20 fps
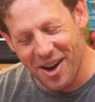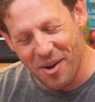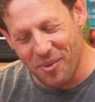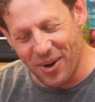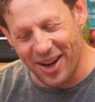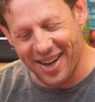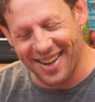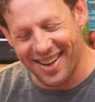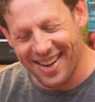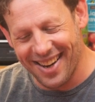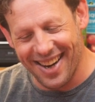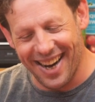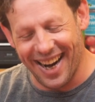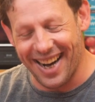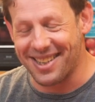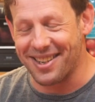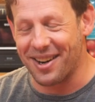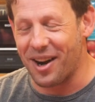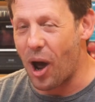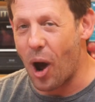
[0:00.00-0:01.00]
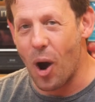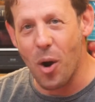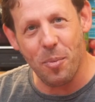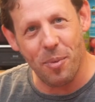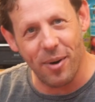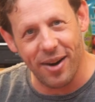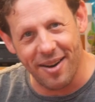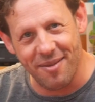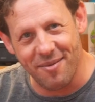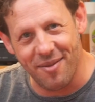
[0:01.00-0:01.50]
It's an
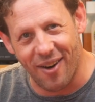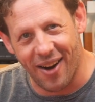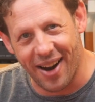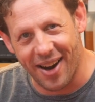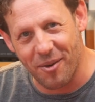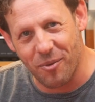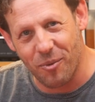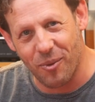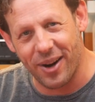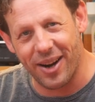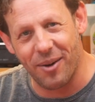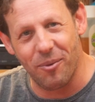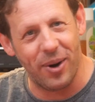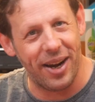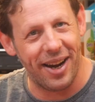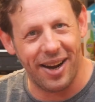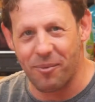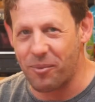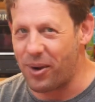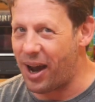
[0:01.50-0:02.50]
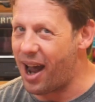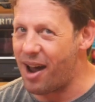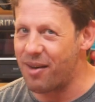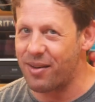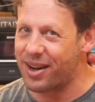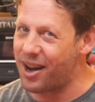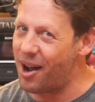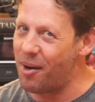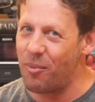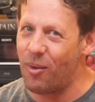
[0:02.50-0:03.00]
open invite. We
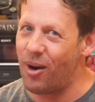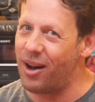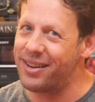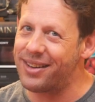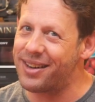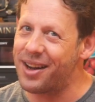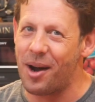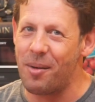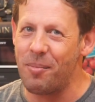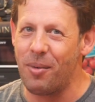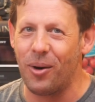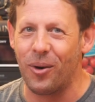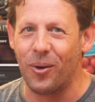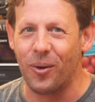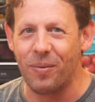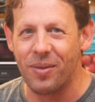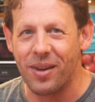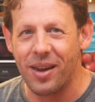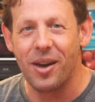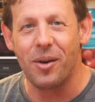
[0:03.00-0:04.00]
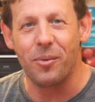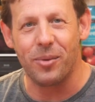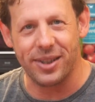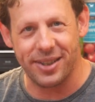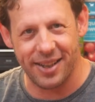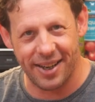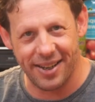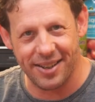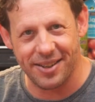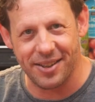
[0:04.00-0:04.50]
come one, come all. We'll
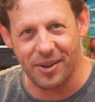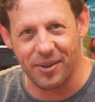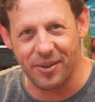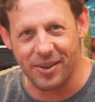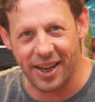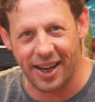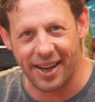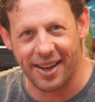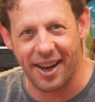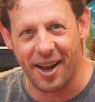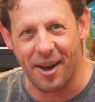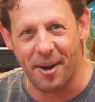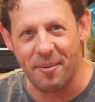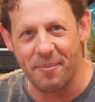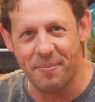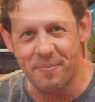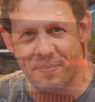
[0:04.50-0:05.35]
see you soon. Take care.